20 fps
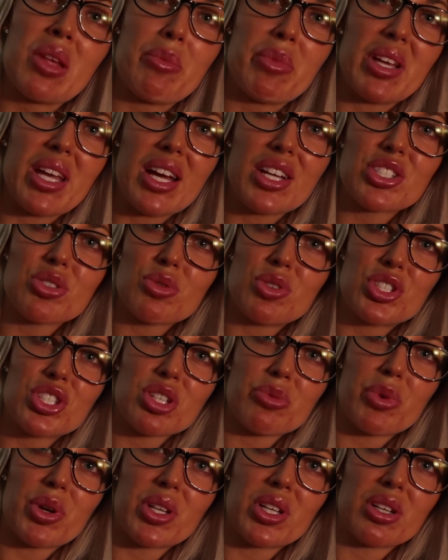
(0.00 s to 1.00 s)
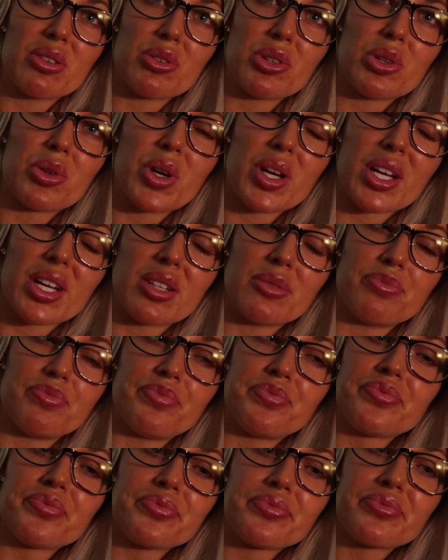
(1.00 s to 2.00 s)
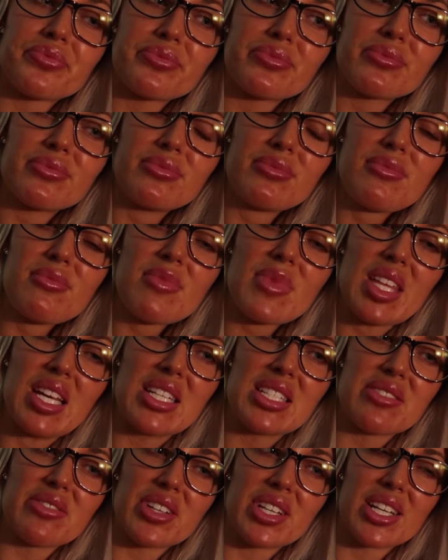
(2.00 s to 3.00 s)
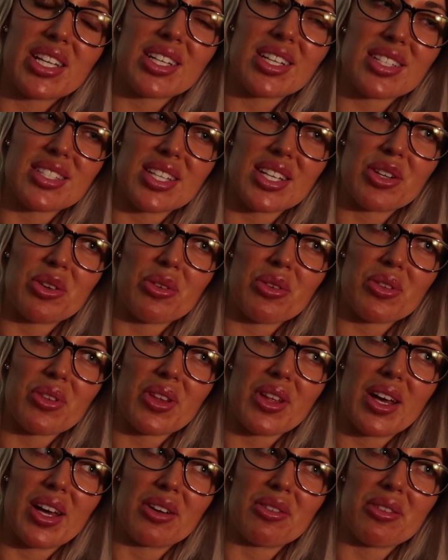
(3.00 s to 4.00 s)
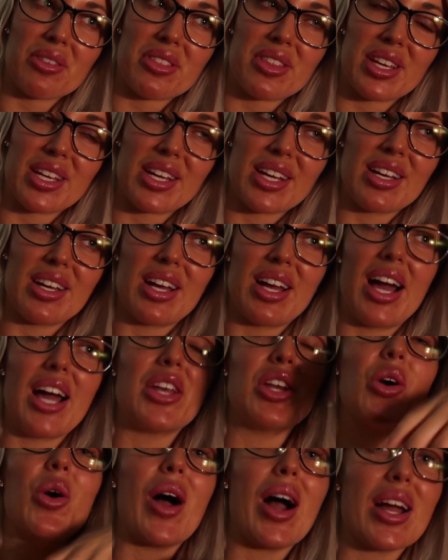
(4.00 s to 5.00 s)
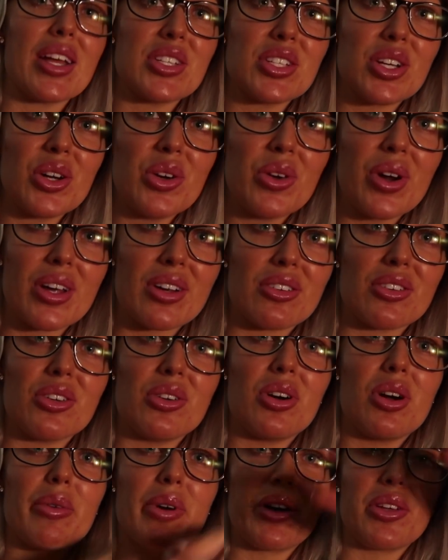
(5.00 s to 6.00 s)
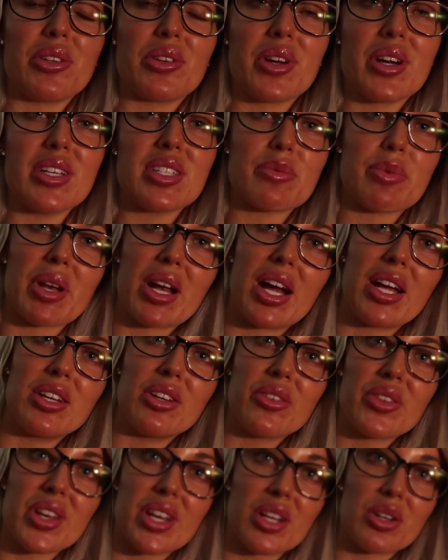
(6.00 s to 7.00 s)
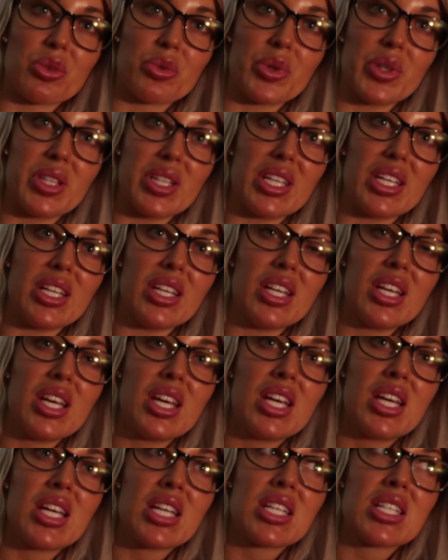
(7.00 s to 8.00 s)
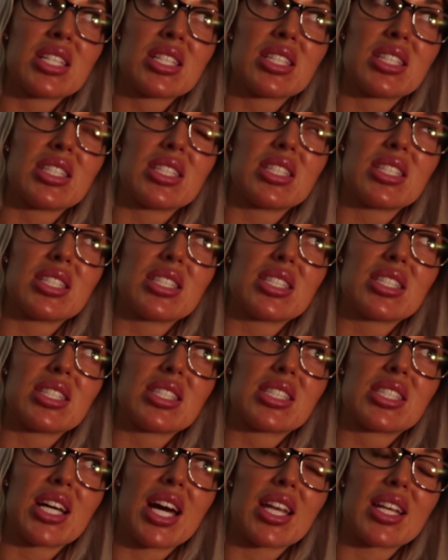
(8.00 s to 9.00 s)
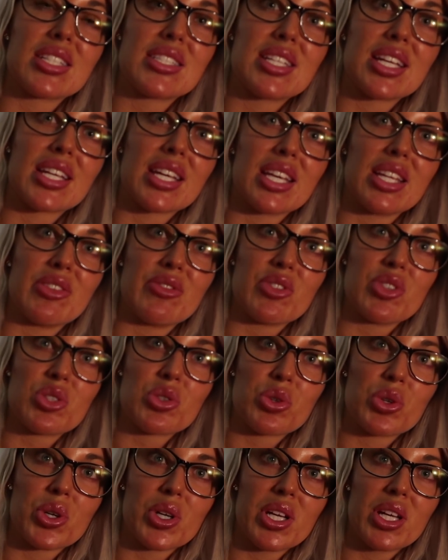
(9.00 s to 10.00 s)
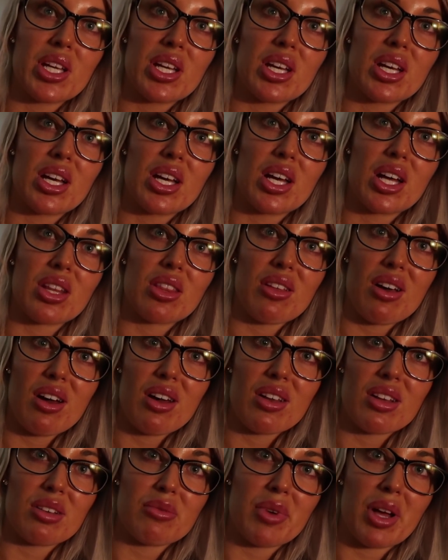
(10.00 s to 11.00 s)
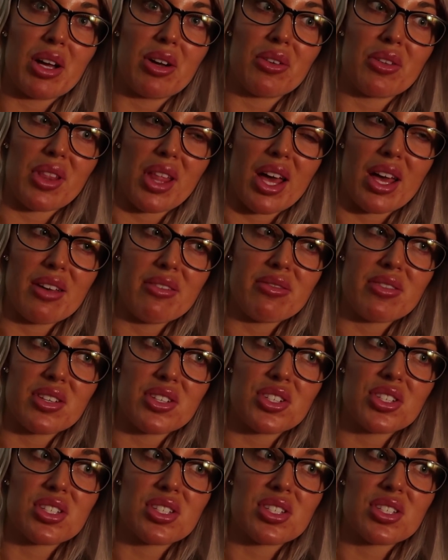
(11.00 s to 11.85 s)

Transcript: But yeah, I just want to jump on here real quick. And it's funny because I don't know about you guys, but I know that I don't really kind of take inventory a lot on my own life and